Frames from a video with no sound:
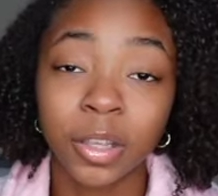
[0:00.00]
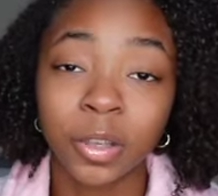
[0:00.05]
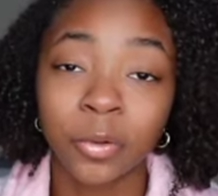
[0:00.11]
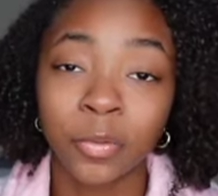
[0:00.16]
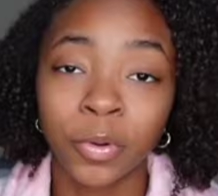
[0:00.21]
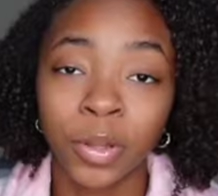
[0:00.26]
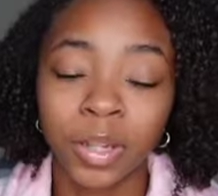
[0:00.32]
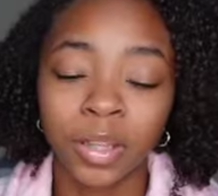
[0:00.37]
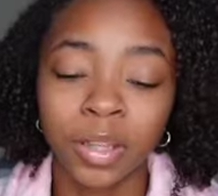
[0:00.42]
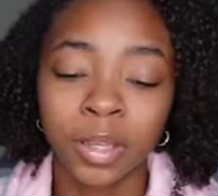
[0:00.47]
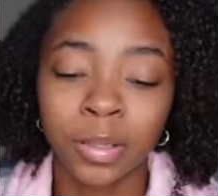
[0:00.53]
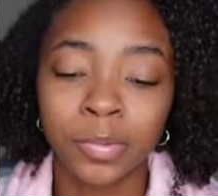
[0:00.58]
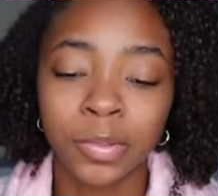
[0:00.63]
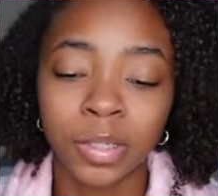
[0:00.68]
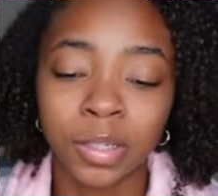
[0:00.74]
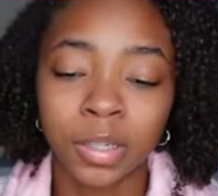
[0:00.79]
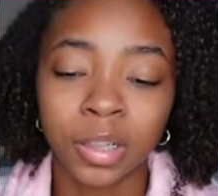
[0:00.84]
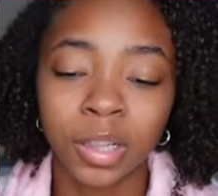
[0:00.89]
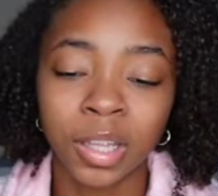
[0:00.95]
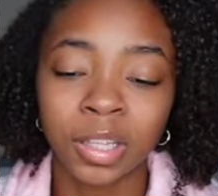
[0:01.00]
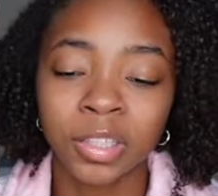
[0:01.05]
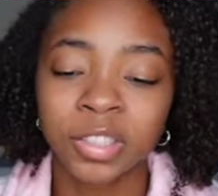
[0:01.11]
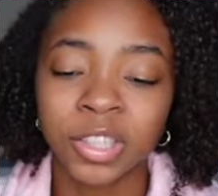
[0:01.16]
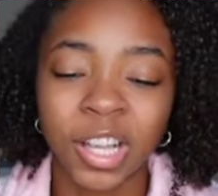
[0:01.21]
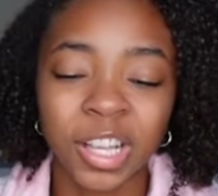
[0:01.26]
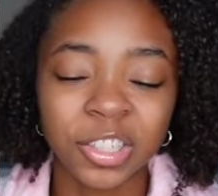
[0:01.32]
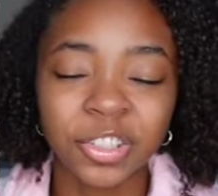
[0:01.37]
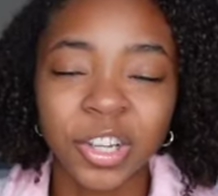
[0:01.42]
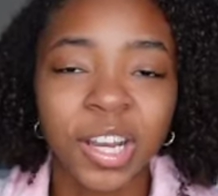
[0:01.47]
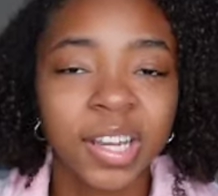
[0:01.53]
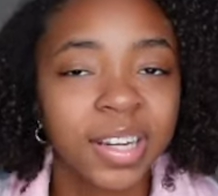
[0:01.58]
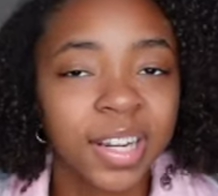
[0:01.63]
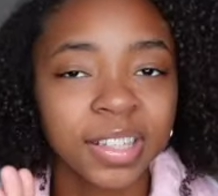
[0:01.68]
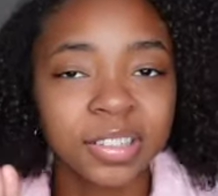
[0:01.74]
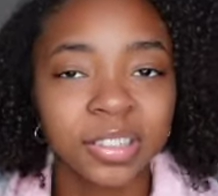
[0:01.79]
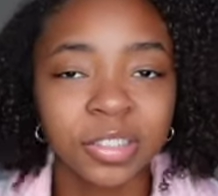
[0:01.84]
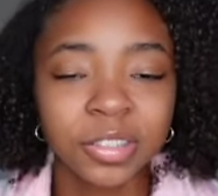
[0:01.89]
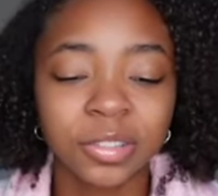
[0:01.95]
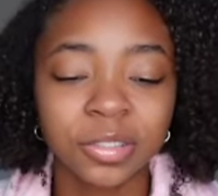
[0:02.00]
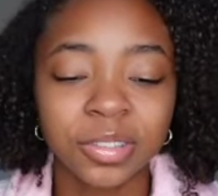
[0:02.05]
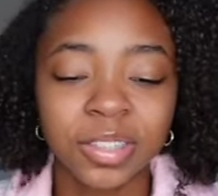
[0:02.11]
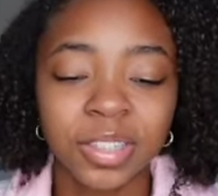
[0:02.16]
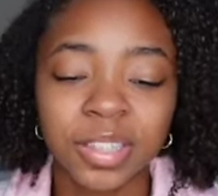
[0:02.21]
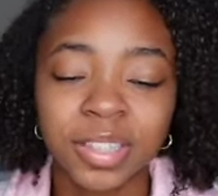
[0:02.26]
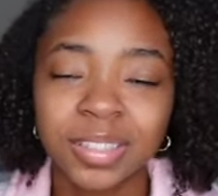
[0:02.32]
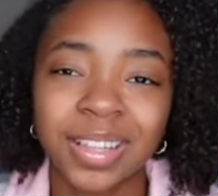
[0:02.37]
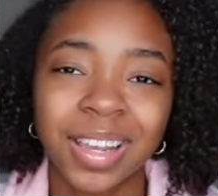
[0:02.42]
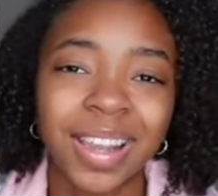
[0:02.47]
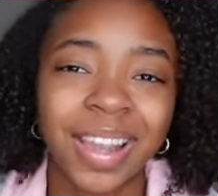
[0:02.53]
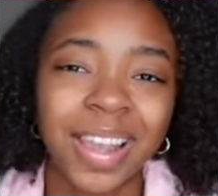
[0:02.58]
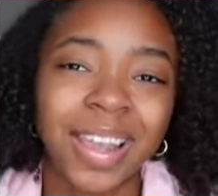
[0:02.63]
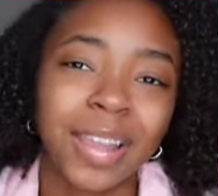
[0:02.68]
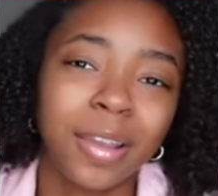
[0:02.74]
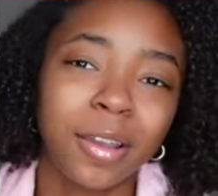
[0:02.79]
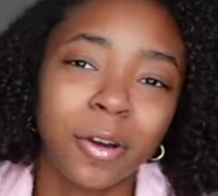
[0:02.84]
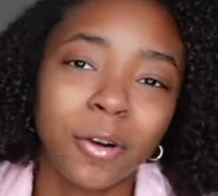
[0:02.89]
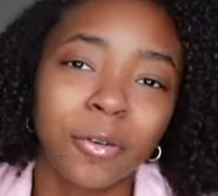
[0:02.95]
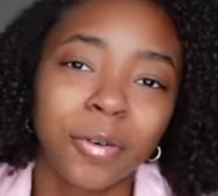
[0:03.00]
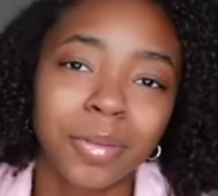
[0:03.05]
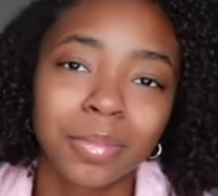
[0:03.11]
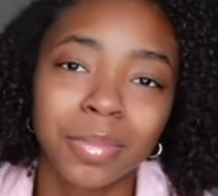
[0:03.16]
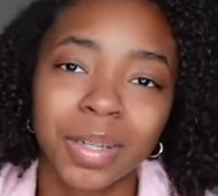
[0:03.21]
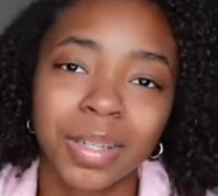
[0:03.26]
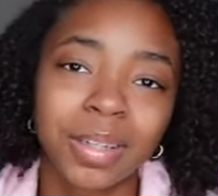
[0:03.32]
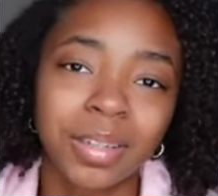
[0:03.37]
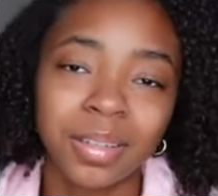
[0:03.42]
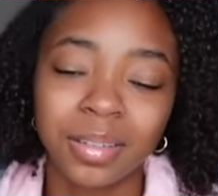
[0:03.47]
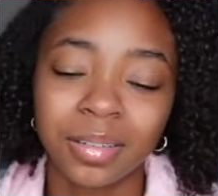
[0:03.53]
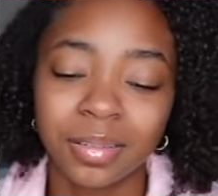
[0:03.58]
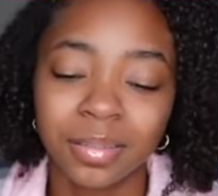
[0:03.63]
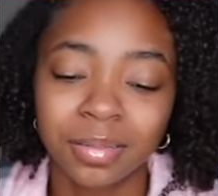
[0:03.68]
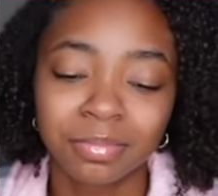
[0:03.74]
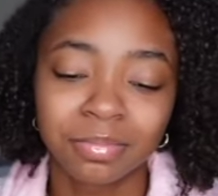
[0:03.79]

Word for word: It really comes in clutch. I try not to use it because I hate owing money.